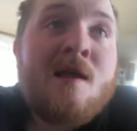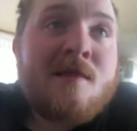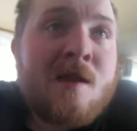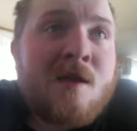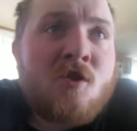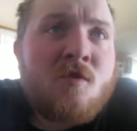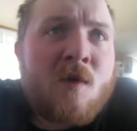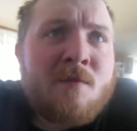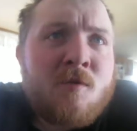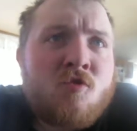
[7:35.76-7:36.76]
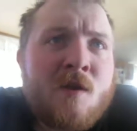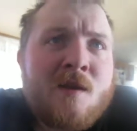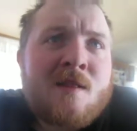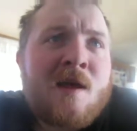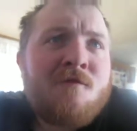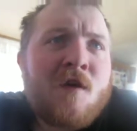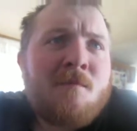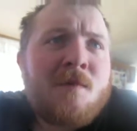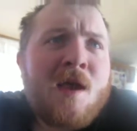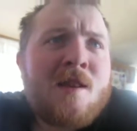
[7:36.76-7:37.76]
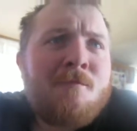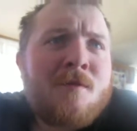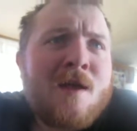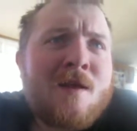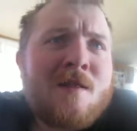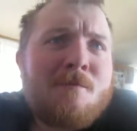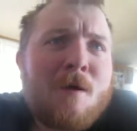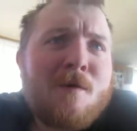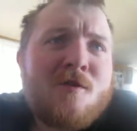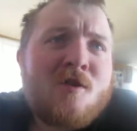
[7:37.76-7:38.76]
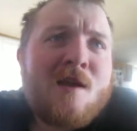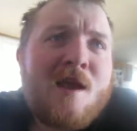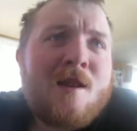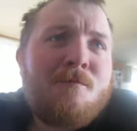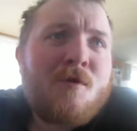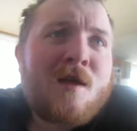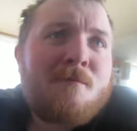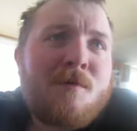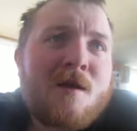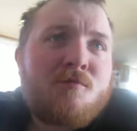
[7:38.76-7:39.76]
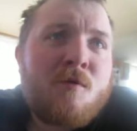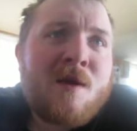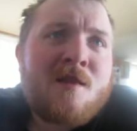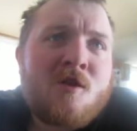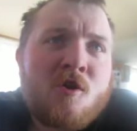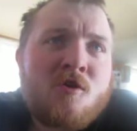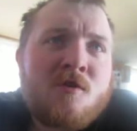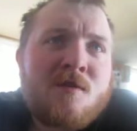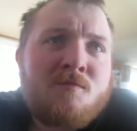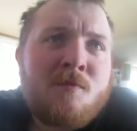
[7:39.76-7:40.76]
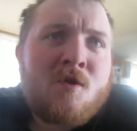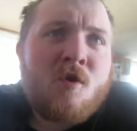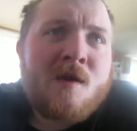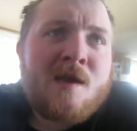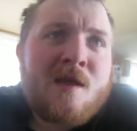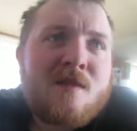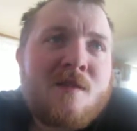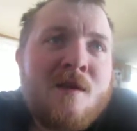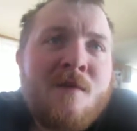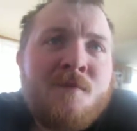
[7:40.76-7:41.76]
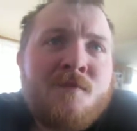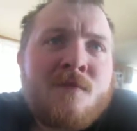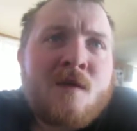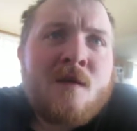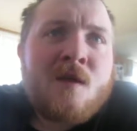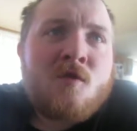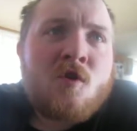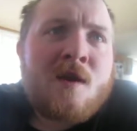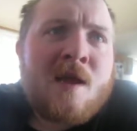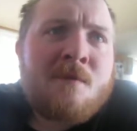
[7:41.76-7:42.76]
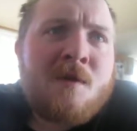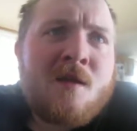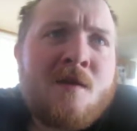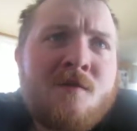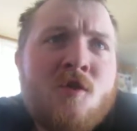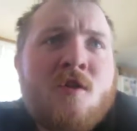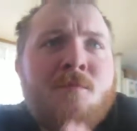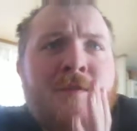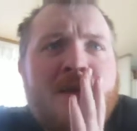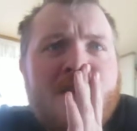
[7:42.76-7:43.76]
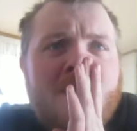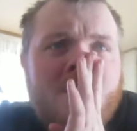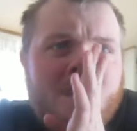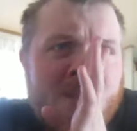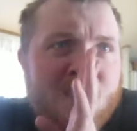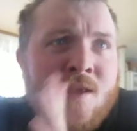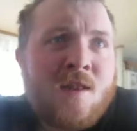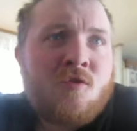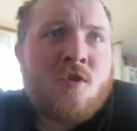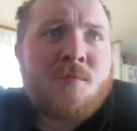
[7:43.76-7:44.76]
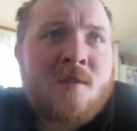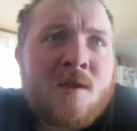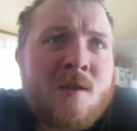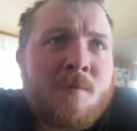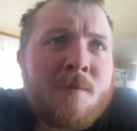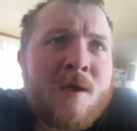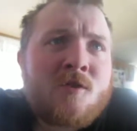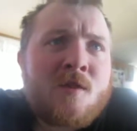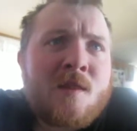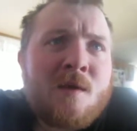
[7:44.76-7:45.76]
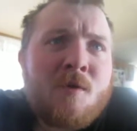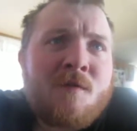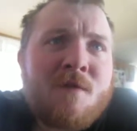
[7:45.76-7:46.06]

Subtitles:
The nation's white majority declined from 80% of the population to 80%. Blacks remained the largest minority at 39 million, a 30% gain over the decade, and 30% of the population. The number of